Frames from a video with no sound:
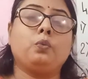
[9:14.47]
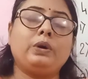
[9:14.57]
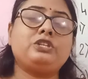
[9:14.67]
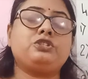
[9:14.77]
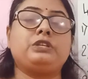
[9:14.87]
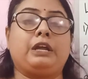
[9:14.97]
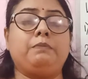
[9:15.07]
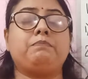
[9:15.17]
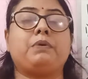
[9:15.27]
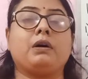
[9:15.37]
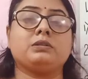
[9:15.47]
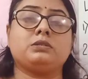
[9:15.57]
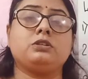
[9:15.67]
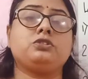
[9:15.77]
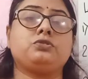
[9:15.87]
which then
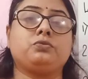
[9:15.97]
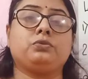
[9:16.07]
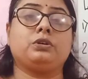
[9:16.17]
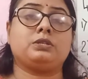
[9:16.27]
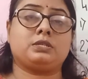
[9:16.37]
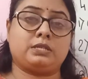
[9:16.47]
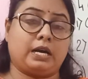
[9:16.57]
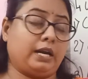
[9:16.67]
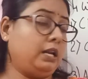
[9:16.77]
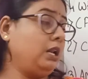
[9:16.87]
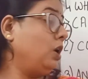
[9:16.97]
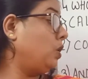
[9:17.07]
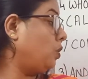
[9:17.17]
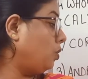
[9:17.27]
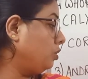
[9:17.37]
passes through the style
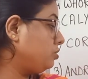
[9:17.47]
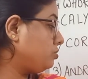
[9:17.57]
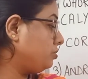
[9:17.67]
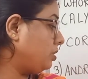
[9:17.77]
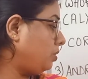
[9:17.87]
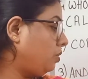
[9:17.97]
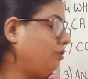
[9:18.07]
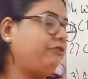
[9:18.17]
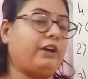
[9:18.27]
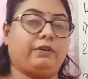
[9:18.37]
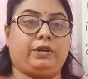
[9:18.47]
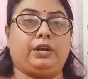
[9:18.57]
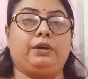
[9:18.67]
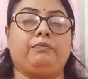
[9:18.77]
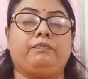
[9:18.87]
onto the
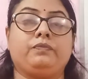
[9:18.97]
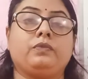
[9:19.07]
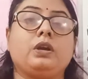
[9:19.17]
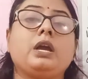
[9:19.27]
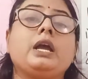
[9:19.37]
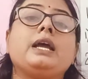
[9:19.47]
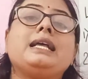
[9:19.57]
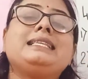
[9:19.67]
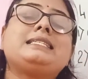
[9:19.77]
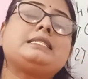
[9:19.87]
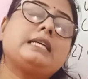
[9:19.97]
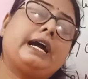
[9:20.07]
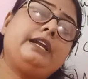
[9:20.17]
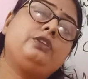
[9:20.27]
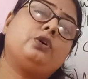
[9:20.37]
ovary.
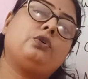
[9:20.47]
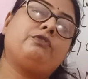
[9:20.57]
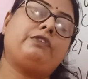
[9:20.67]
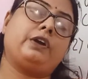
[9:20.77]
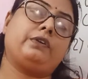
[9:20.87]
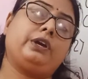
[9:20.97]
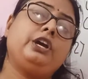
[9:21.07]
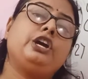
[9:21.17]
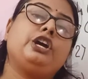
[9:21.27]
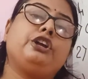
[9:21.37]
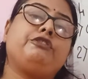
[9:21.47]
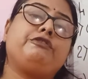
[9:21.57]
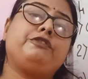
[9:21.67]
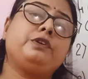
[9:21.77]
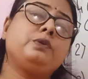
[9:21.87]
Inside the ovary, it
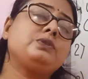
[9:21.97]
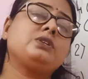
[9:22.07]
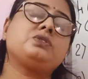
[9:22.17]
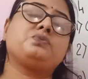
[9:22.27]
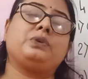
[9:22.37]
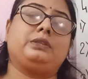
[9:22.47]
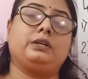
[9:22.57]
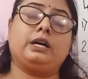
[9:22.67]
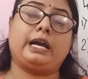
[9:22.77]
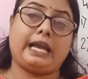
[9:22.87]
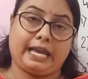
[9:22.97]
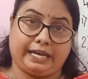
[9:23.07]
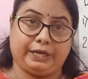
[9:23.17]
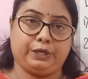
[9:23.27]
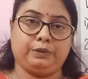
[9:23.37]
fuses with the
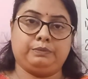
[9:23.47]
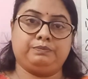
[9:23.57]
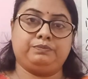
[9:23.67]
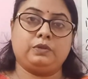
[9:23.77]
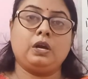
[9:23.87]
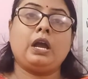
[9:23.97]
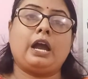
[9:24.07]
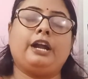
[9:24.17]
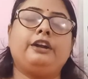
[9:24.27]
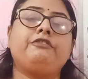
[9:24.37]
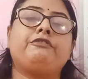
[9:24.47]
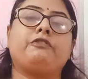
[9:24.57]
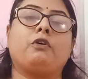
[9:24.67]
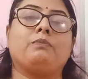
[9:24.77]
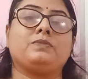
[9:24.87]
egg and
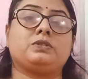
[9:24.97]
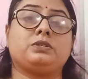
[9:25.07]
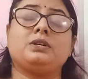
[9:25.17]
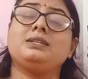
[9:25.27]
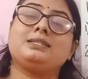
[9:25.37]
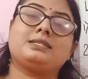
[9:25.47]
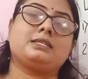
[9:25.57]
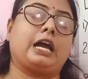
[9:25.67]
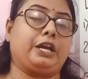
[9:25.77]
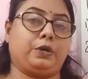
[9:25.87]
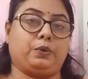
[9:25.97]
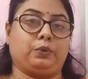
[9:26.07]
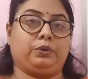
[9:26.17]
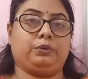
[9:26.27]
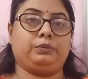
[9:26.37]
forms the
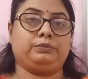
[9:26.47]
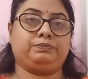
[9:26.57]
zygote.